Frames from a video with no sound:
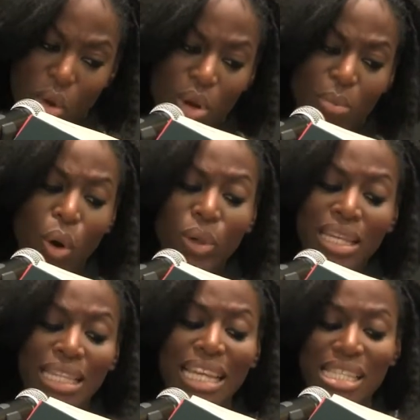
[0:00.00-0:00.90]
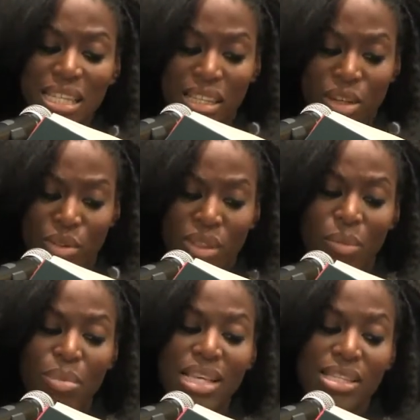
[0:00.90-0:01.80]
or an opponent less clear than the
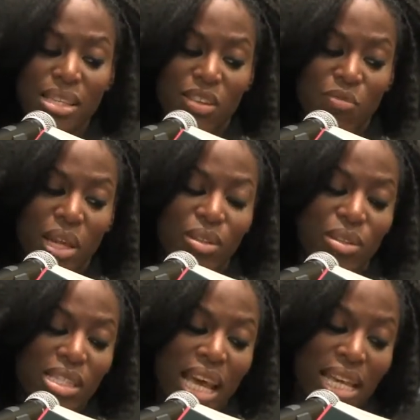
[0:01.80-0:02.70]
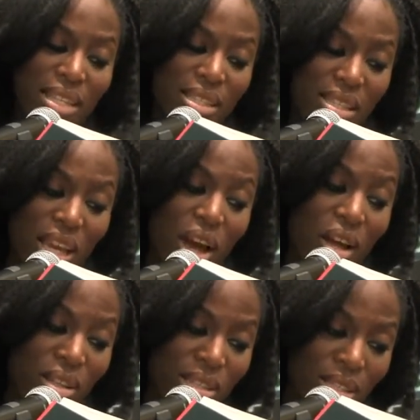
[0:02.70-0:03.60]
basics of medical science, the
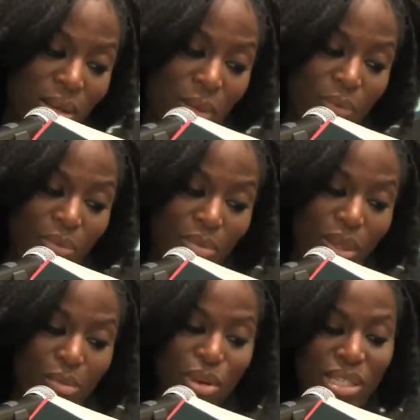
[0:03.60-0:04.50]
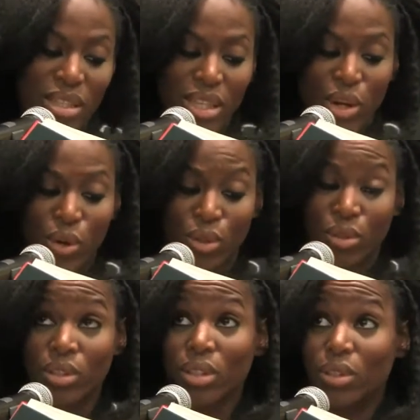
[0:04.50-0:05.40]
odds. Presently, Olu,
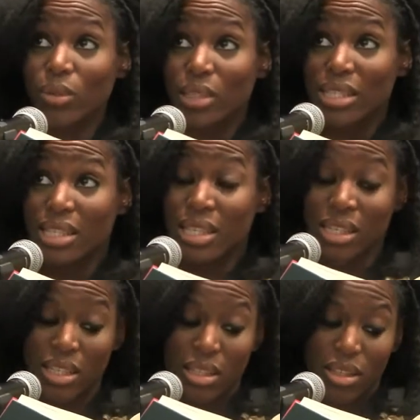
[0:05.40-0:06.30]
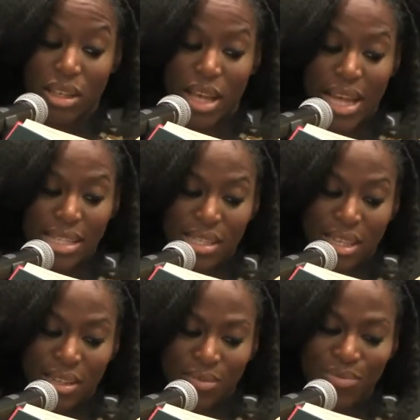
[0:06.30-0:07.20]
what is it? End
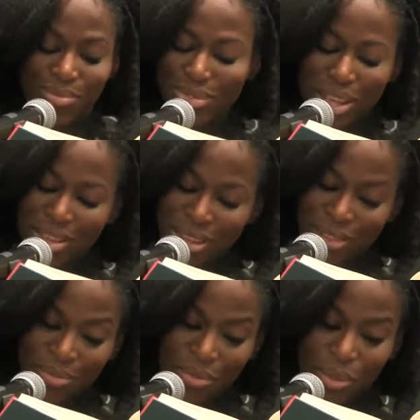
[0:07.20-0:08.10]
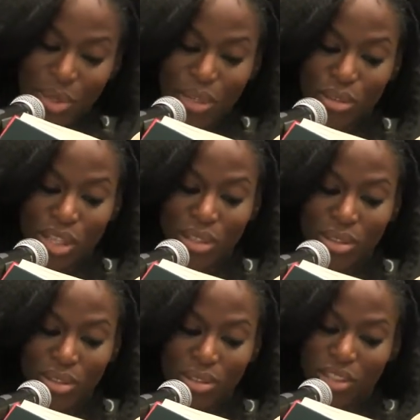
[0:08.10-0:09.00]
scene, nothing, Kweku
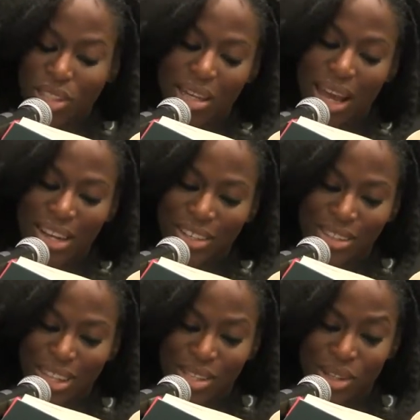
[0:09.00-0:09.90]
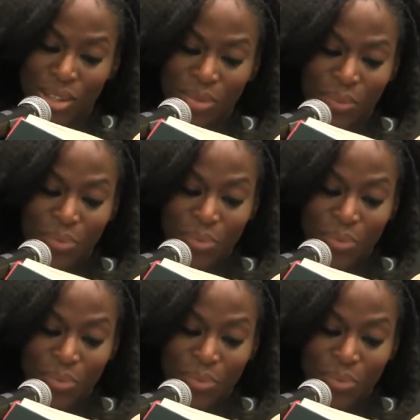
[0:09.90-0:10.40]
chuckled, just tired, that's all.